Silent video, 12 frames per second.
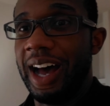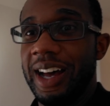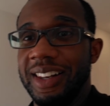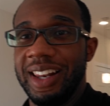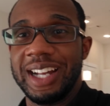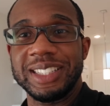
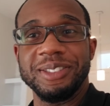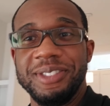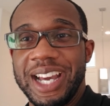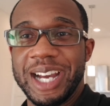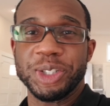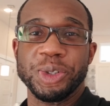lots of
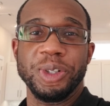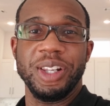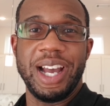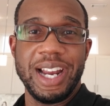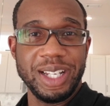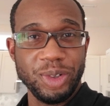natural
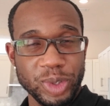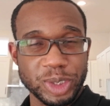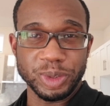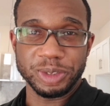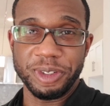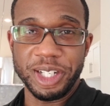lighting, which
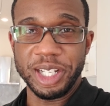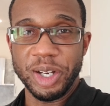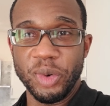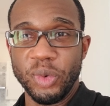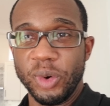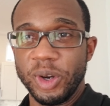was
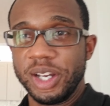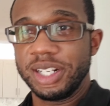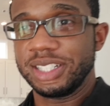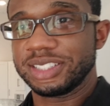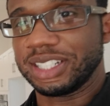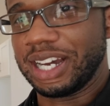video one.
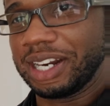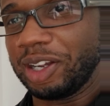It's got